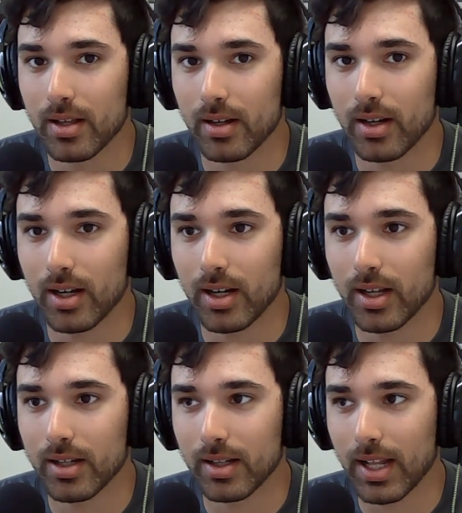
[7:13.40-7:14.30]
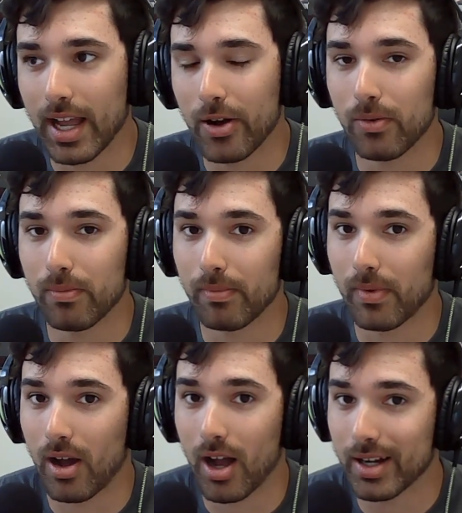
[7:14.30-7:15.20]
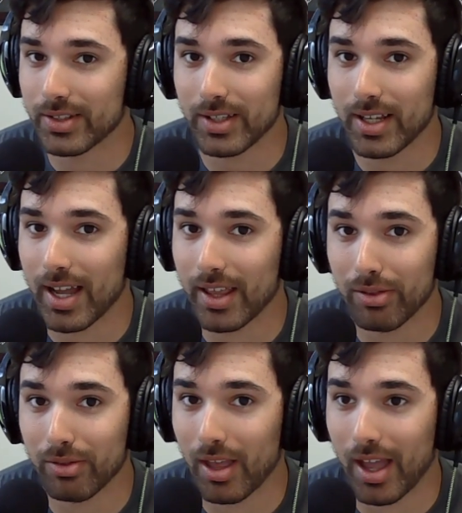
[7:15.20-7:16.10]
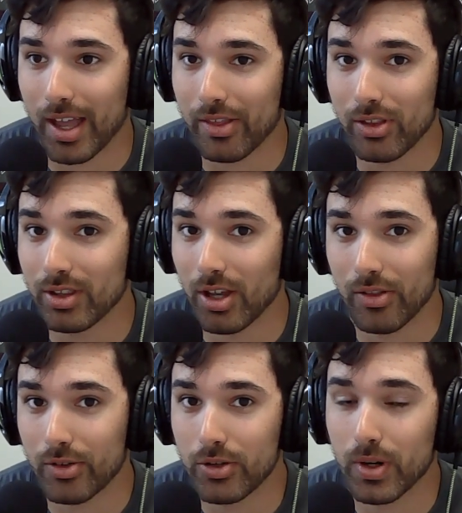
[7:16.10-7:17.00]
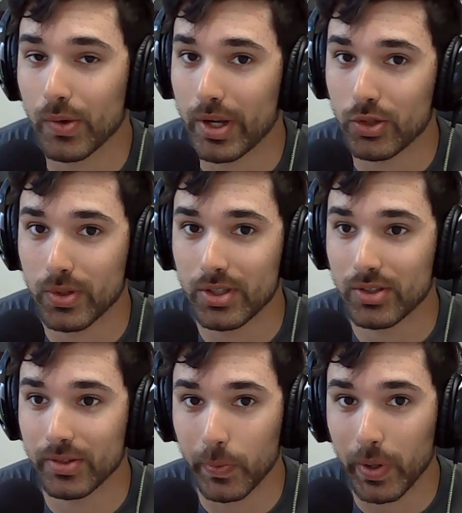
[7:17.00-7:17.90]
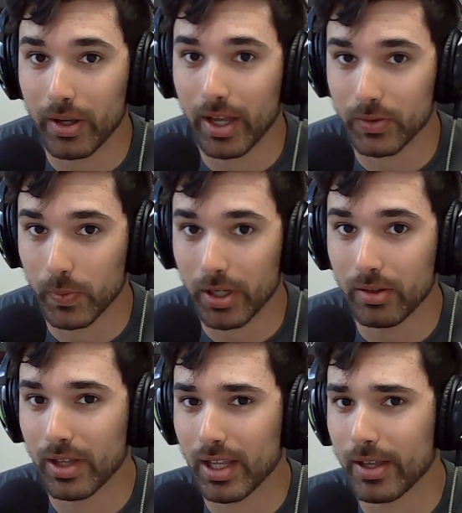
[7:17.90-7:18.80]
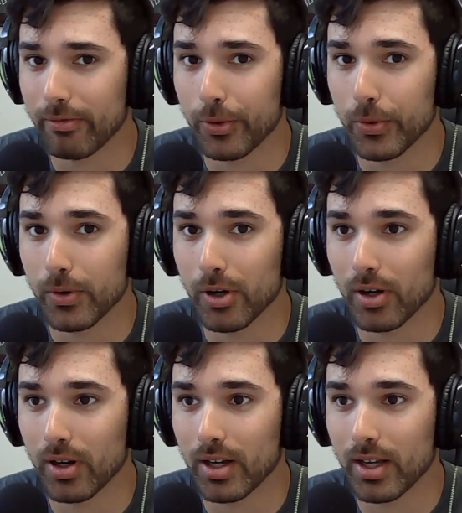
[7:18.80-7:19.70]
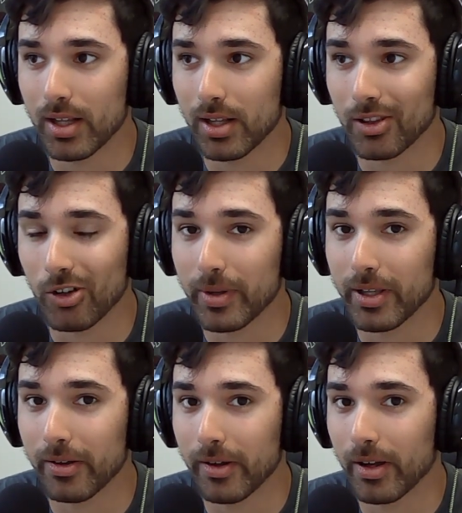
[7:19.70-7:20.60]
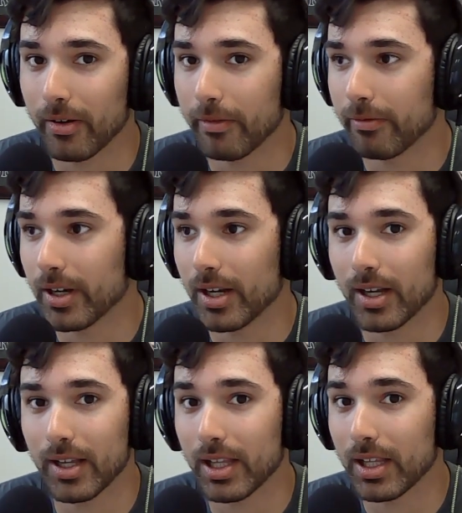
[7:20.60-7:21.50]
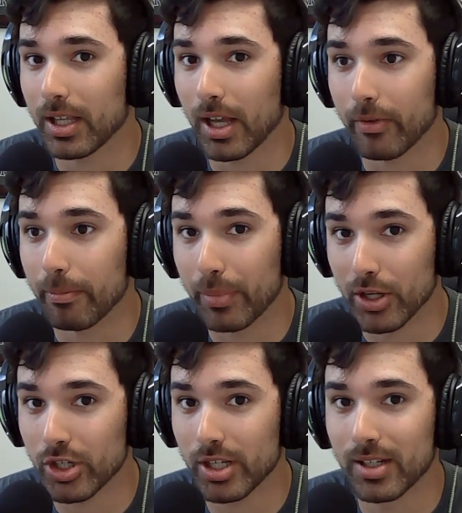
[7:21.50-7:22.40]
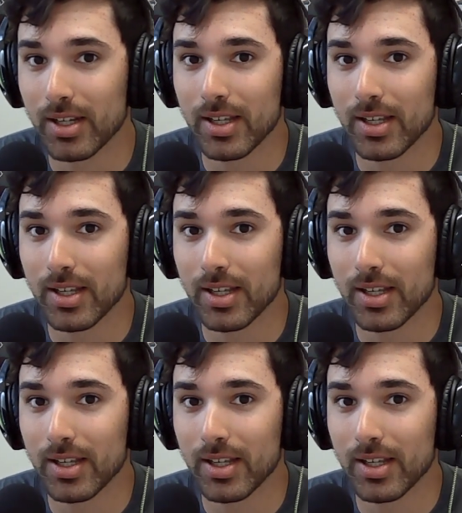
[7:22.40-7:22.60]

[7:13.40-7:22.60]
Now, honestly, I think the other two are great choices as well. If you're a little bit of a budget